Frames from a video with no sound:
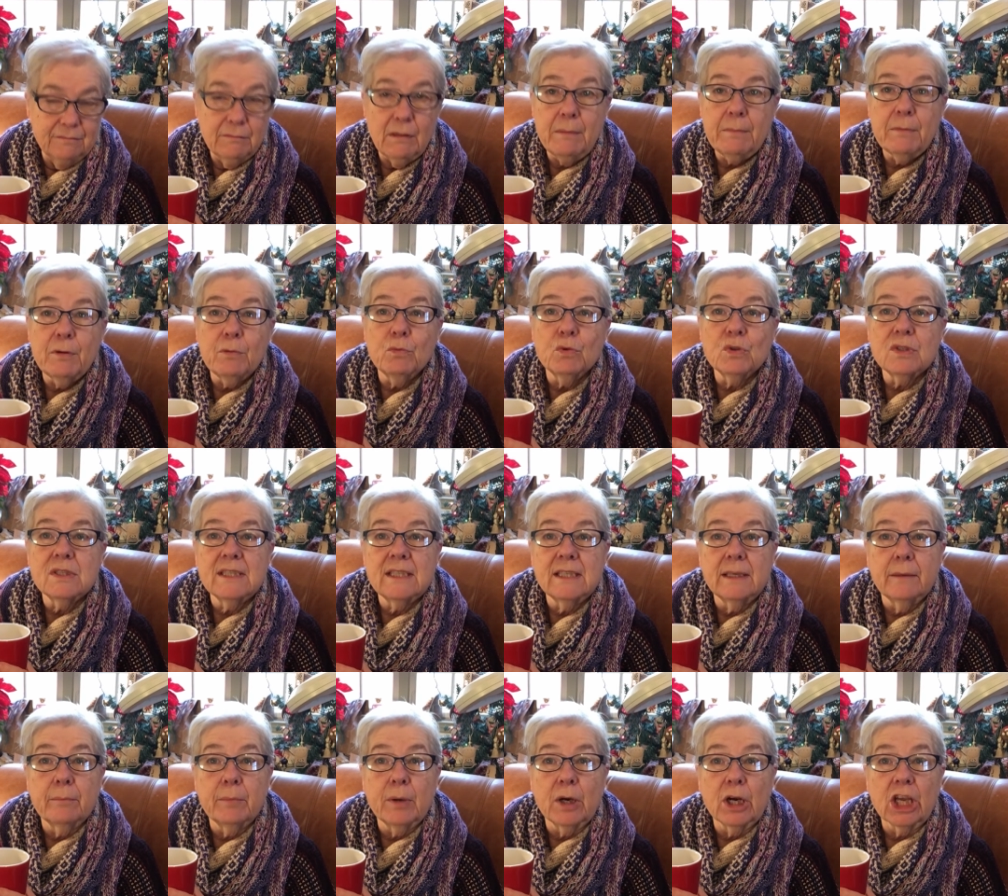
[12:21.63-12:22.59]
Maybe we'll
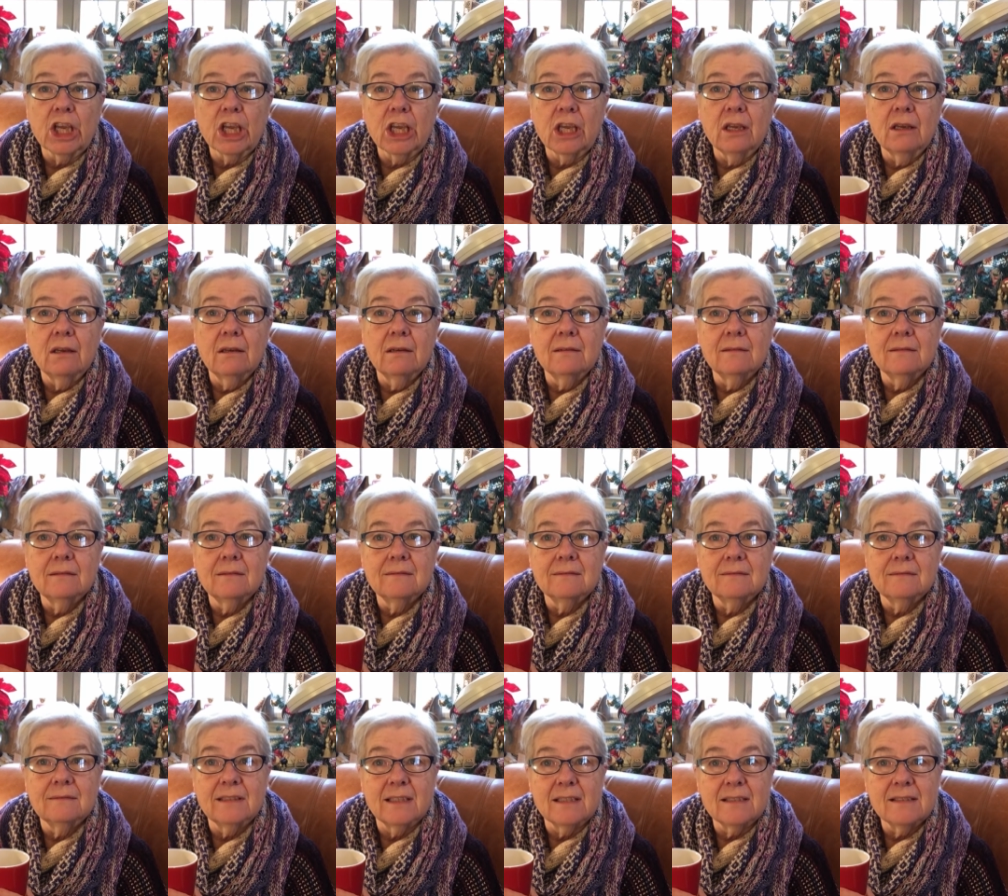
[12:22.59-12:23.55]
see a buggy.
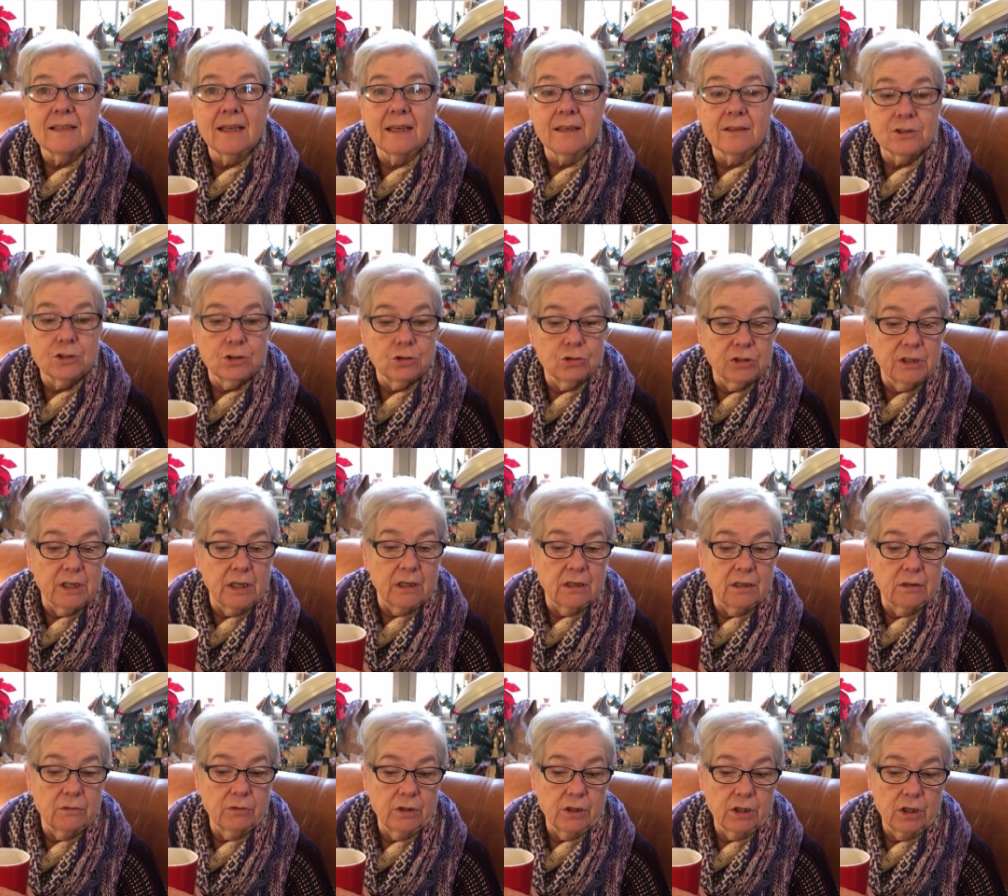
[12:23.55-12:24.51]
It's Lancaster
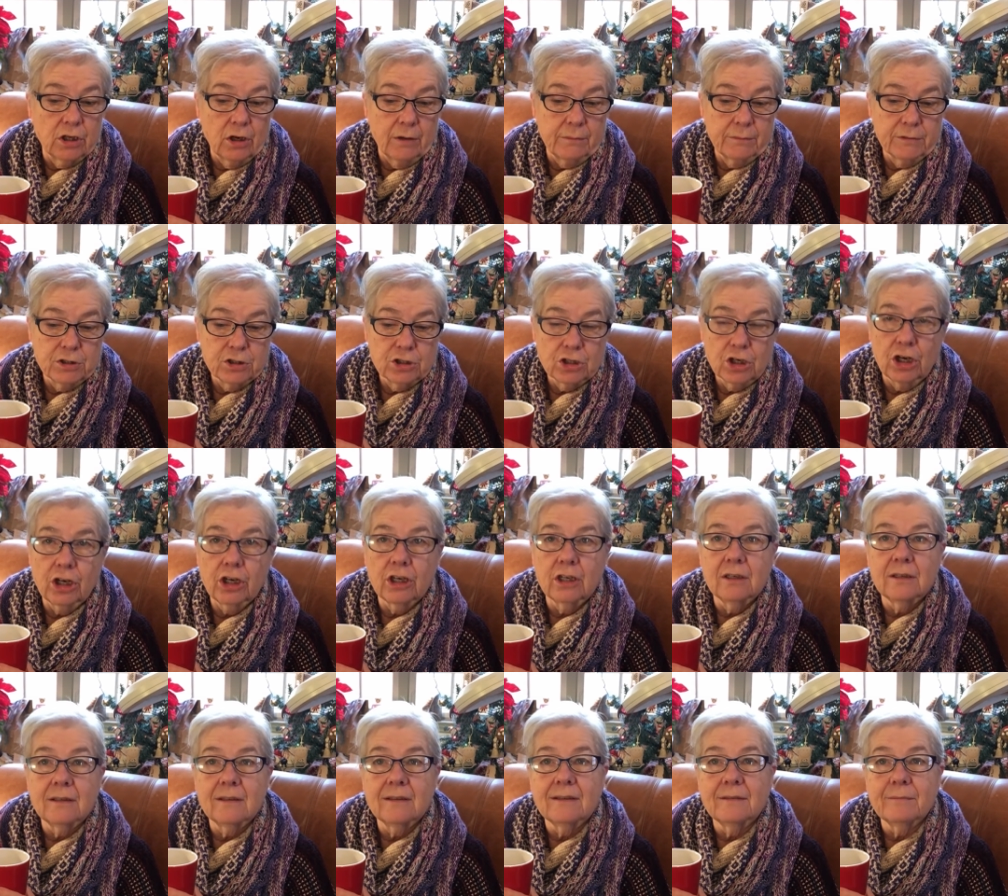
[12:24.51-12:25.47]
County, where the Amish are,
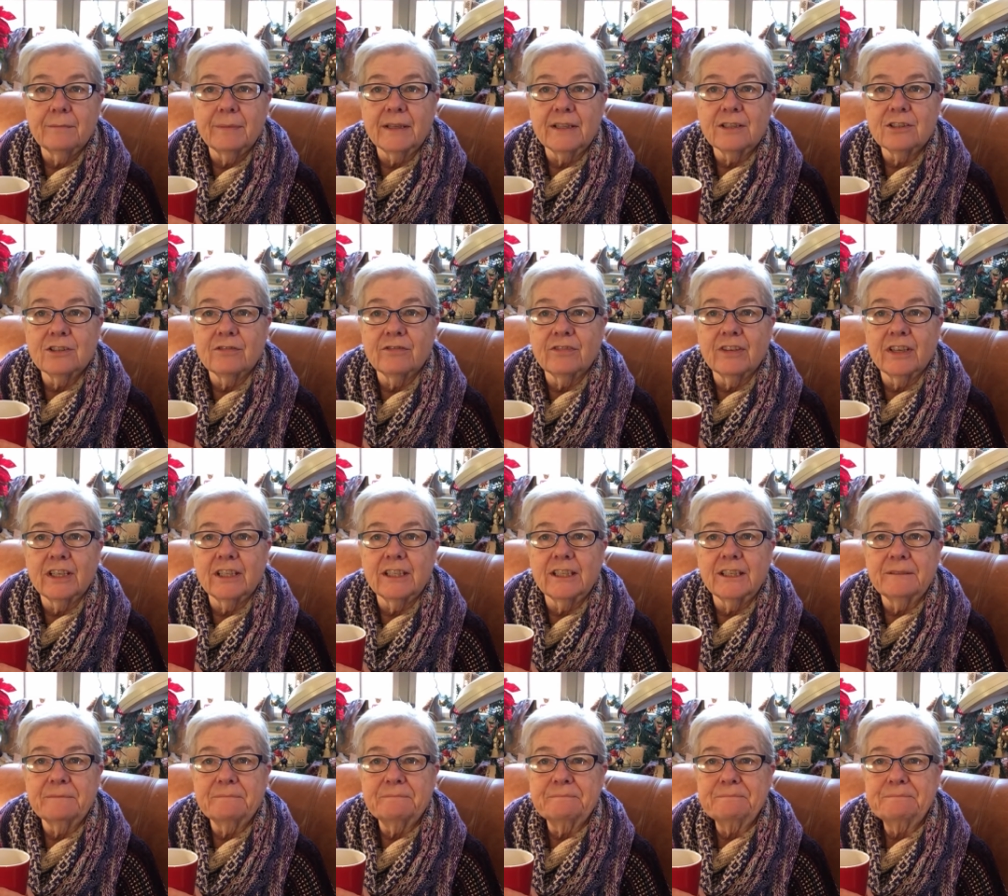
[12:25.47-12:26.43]
in
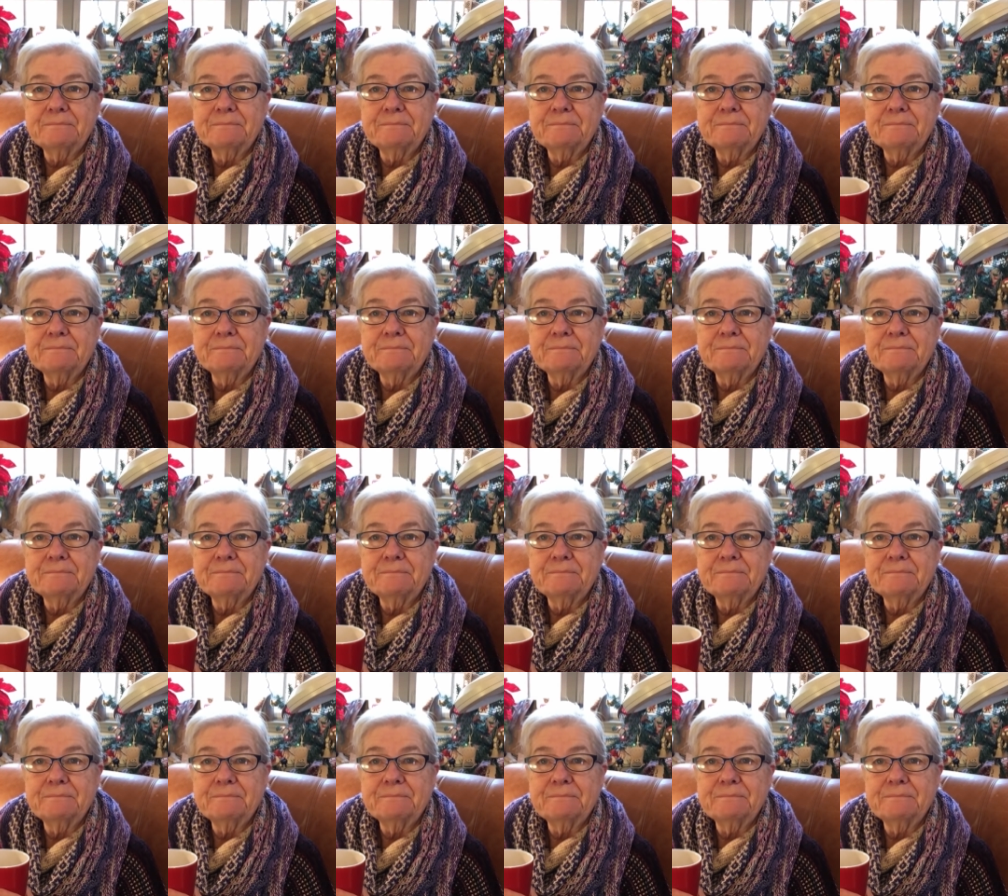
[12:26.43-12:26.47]
Pennsylvania.